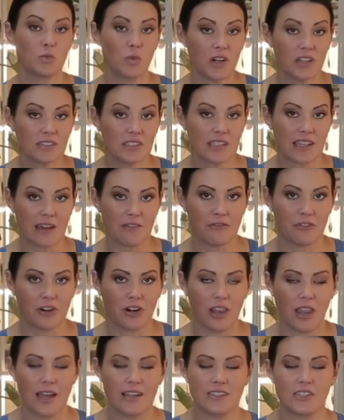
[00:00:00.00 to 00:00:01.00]
well to that
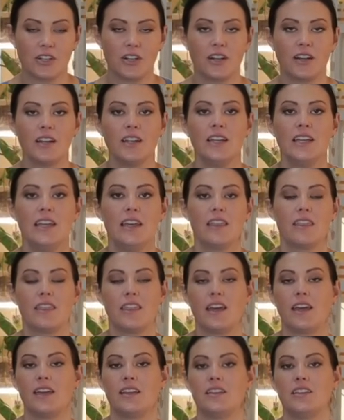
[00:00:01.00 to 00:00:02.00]
fertilizer,
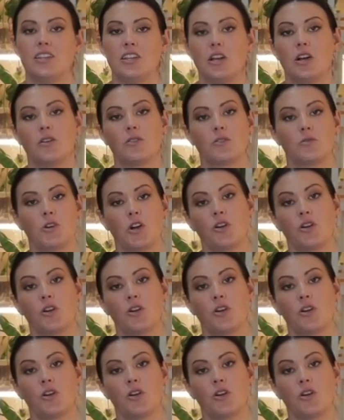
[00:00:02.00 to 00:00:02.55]
then, you know,